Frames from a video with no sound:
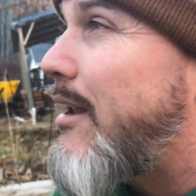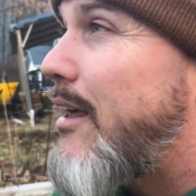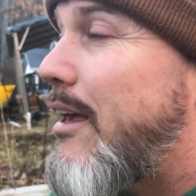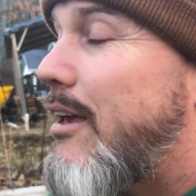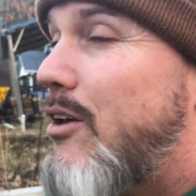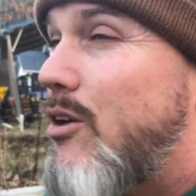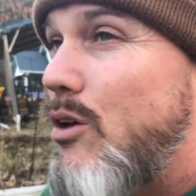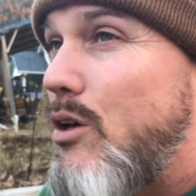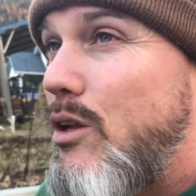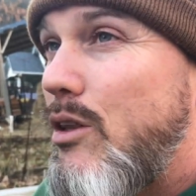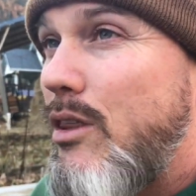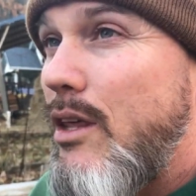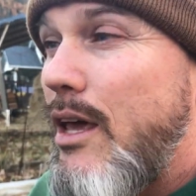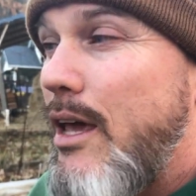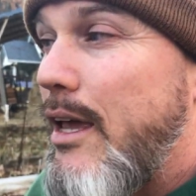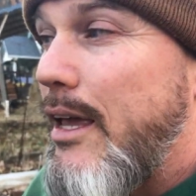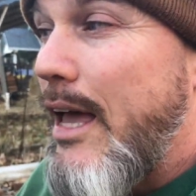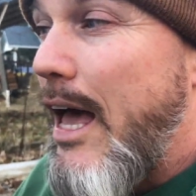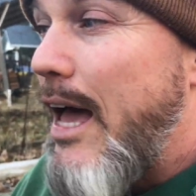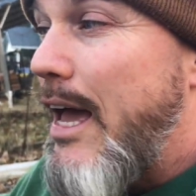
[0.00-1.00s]
a good
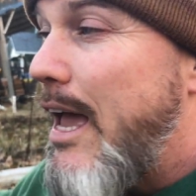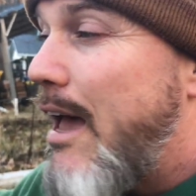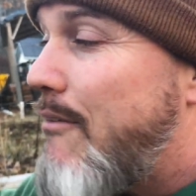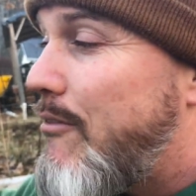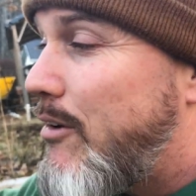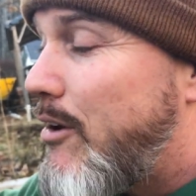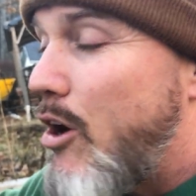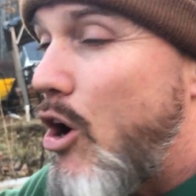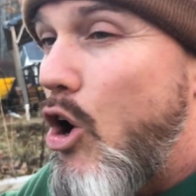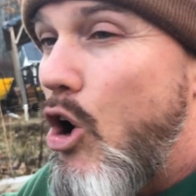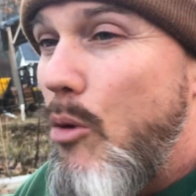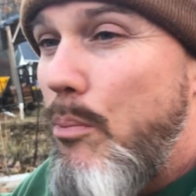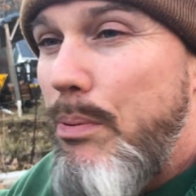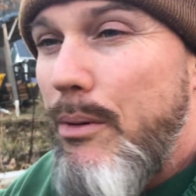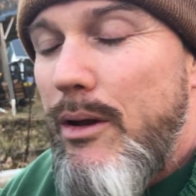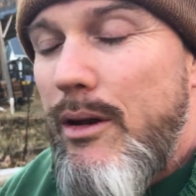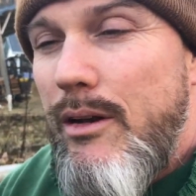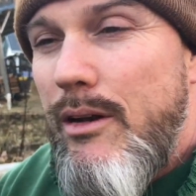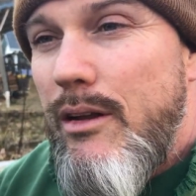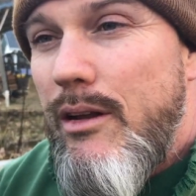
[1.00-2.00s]
thing. I haven't
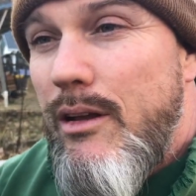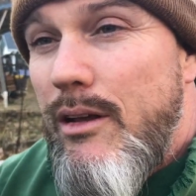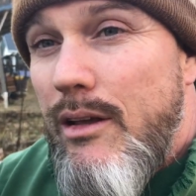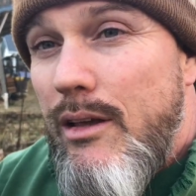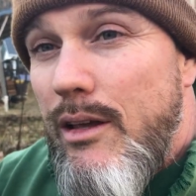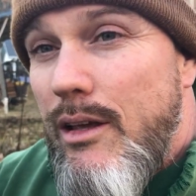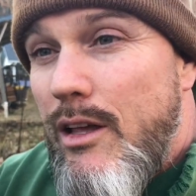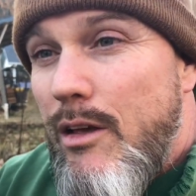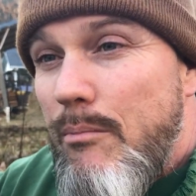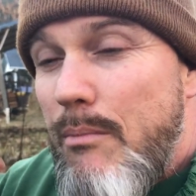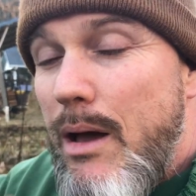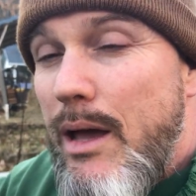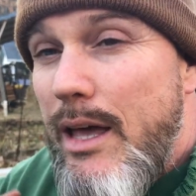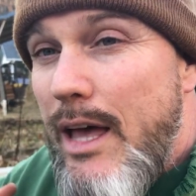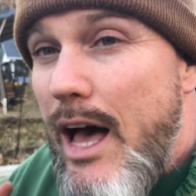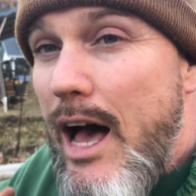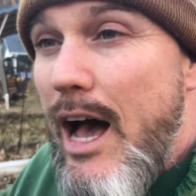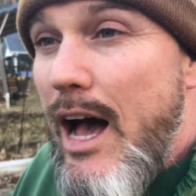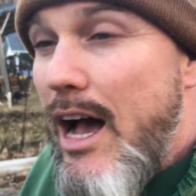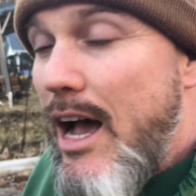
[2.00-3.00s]
opened my
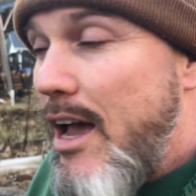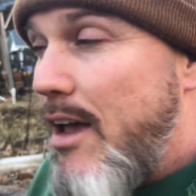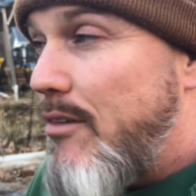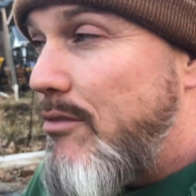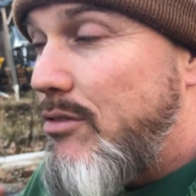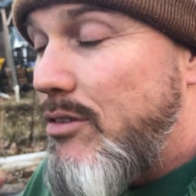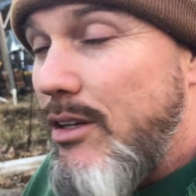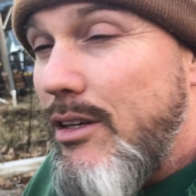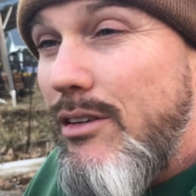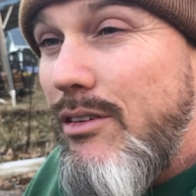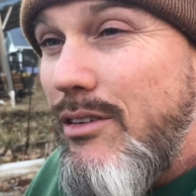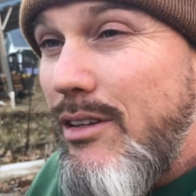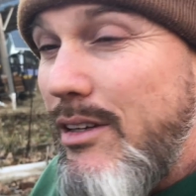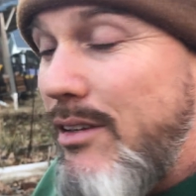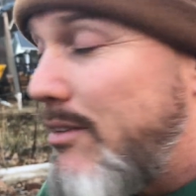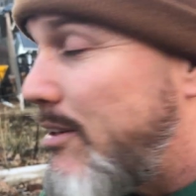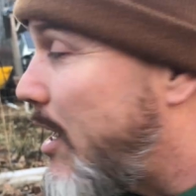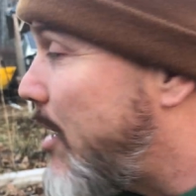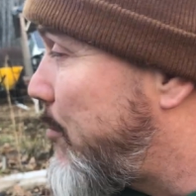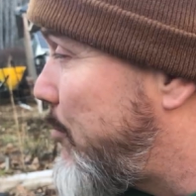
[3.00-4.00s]
hive since
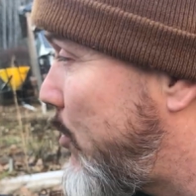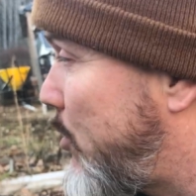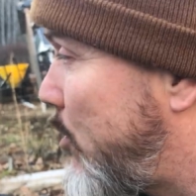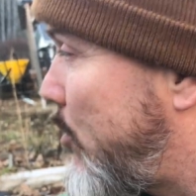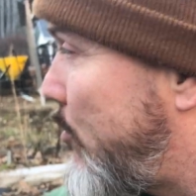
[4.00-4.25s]
December